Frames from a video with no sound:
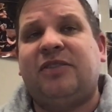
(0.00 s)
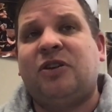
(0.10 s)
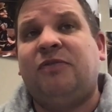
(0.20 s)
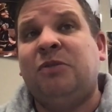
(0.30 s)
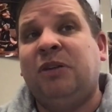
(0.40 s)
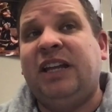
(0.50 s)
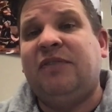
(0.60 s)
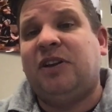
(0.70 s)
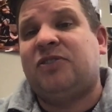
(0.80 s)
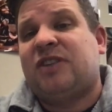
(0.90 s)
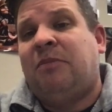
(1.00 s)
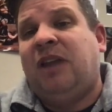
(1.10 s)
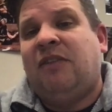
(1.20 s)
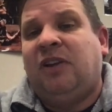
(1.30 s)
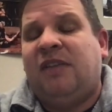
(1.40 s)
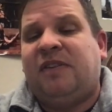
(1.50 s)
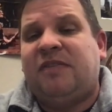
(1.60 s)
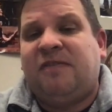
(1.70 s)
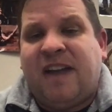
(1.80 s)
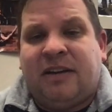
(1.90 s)
So if you believe there's some level of
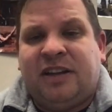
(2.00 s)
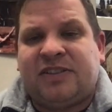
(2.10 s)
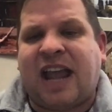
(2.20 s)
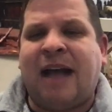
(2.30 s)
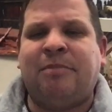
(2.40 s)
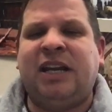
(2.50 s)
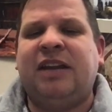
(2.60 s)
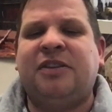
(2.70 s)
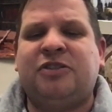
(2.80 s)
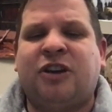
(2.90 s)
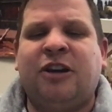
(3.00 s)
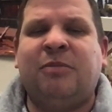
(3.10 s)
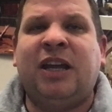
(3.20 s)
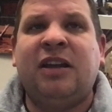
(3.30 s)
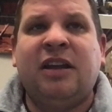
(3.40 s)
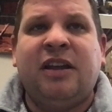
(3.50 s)
unfairness happening in the tournament,